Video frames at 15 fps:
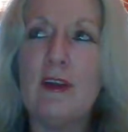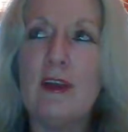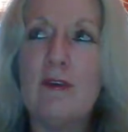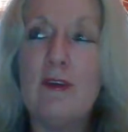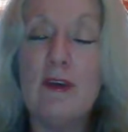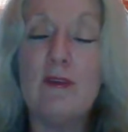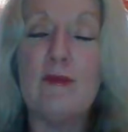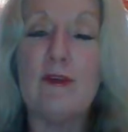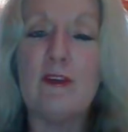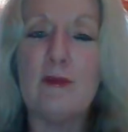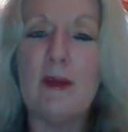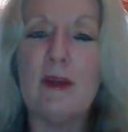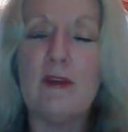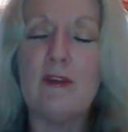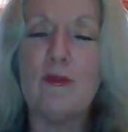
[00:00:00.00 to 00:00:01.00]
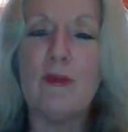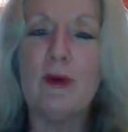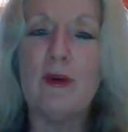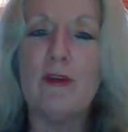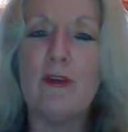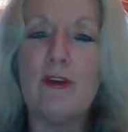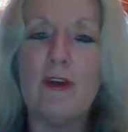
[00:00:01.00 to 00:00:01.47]
even in respect of
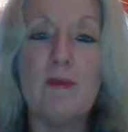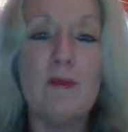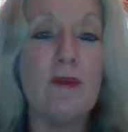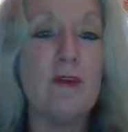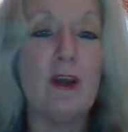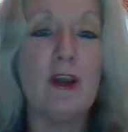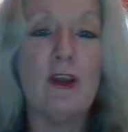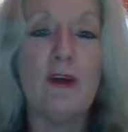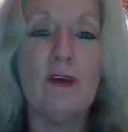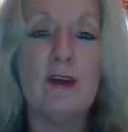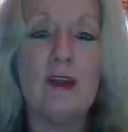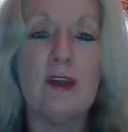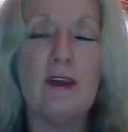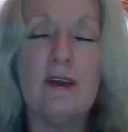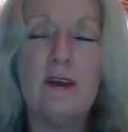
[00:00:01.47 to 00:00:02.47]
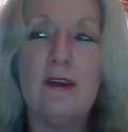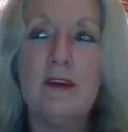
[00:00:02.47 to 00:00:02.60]
wealth. You can be very lonely